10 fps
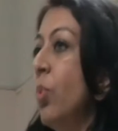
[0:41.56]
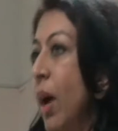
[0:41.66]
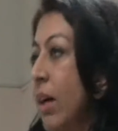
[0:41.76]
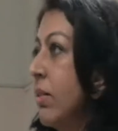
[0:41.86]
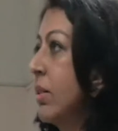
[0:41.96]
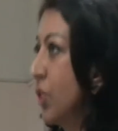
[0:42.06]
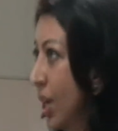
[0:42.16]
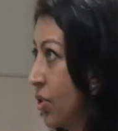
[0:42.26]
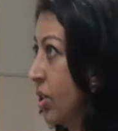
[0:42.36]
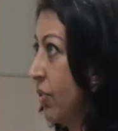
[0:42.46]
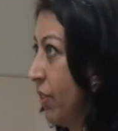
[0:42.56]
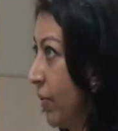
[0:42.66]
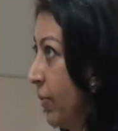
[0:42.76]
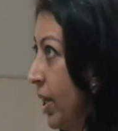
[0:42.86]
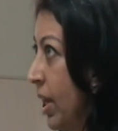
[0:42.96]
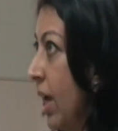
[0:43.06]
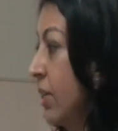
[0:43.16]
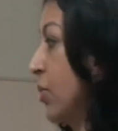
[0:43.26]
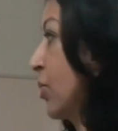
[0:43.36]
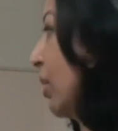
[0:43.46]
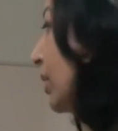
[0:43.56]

One suggestion, if I may, I just